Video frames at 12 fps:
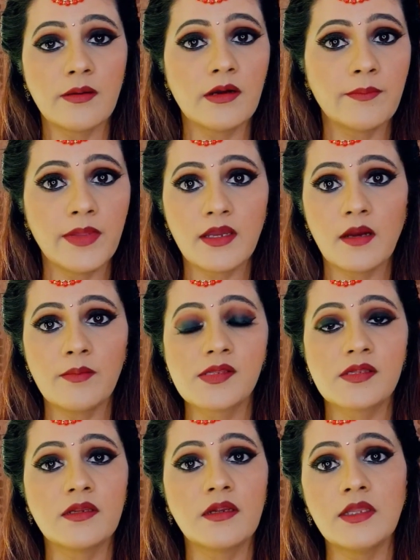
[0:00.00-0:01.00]
makeup is
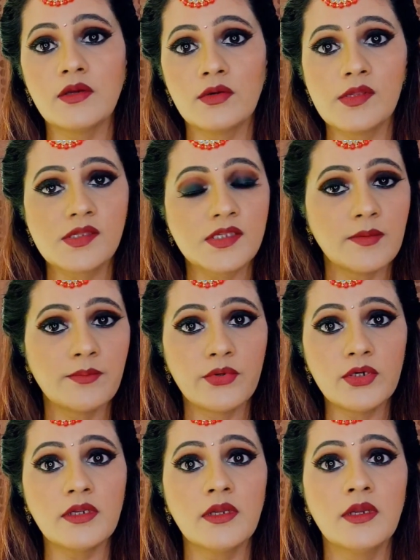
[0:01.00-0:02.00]
really going to stay
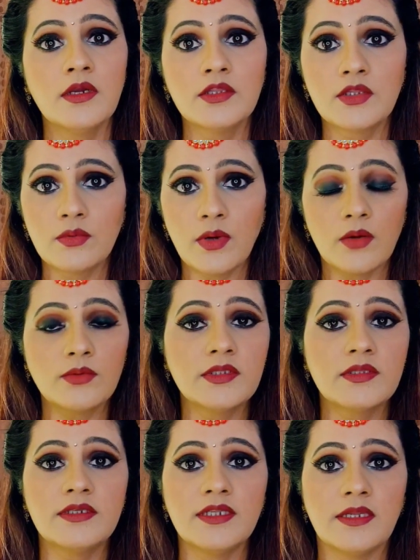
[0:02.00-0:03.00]
put throughout
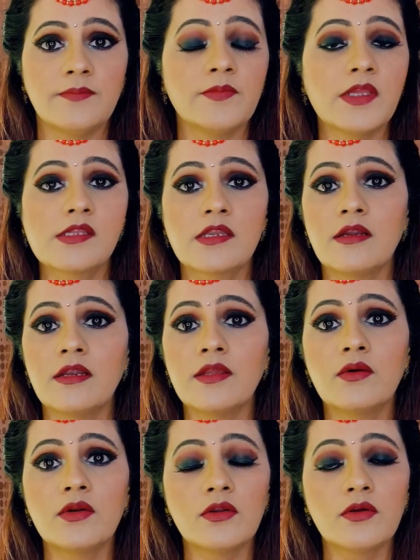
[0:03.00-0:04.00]
the day. It's really
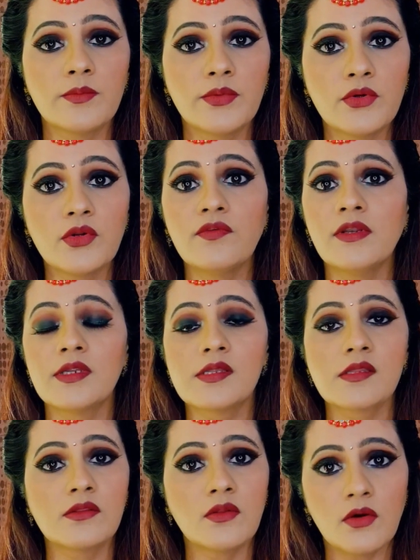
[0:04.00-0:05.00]
going to look beautiful. It's
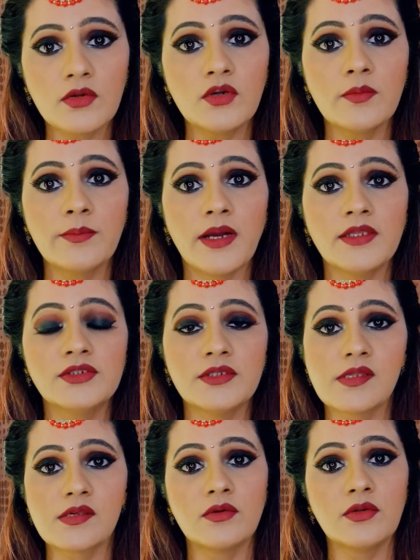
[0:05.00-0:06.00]
not going to budge.
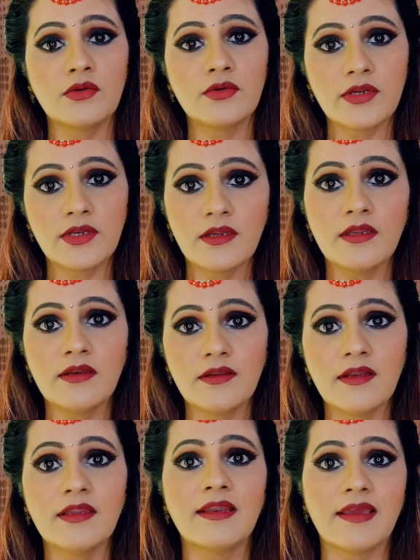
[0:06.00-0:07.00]
It's going to look
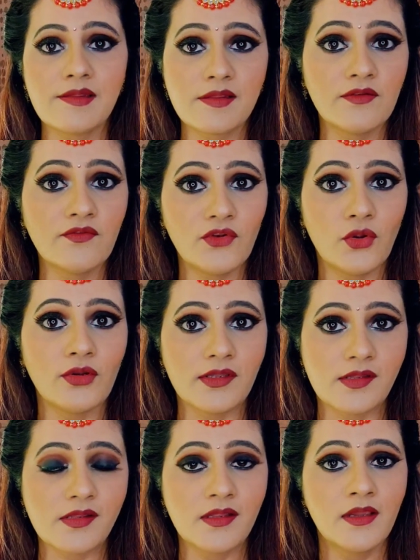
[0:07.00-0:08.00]
really nice and
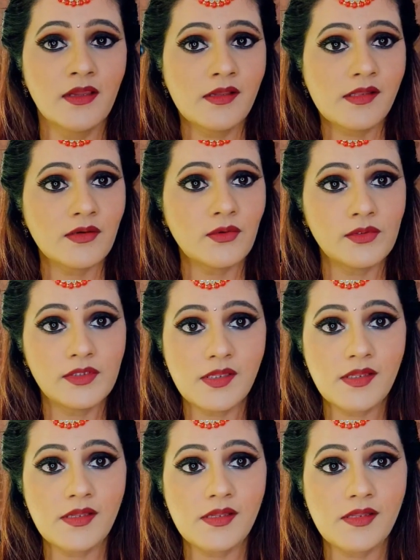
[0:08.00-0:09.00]
flawless. So this
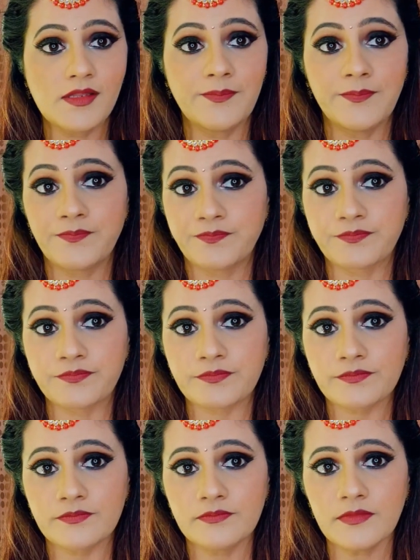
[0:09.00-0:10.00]
is
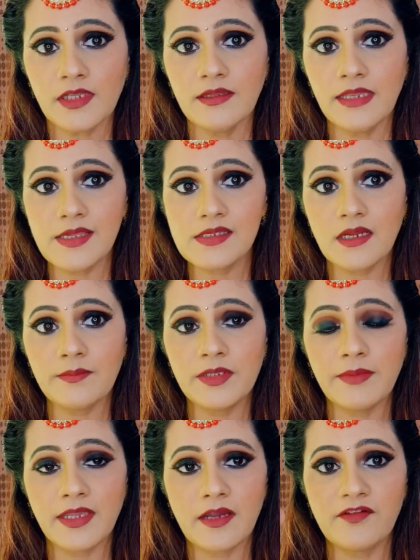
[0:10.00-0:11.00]
next up the
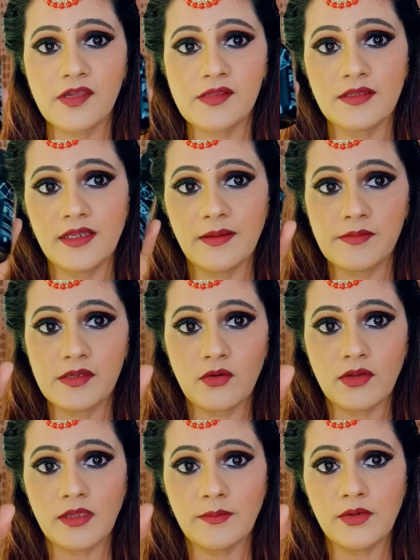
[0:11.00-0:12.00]
makeup fixer that I'm
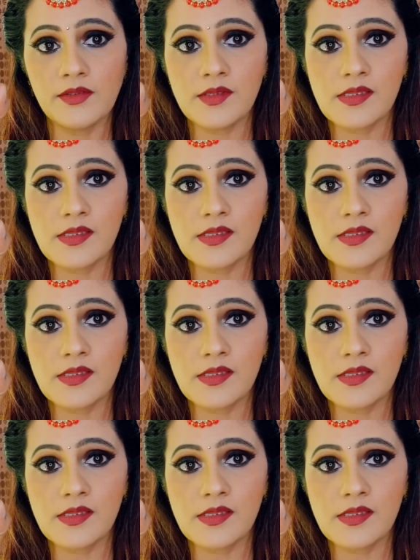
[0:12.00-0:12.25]
talking about. This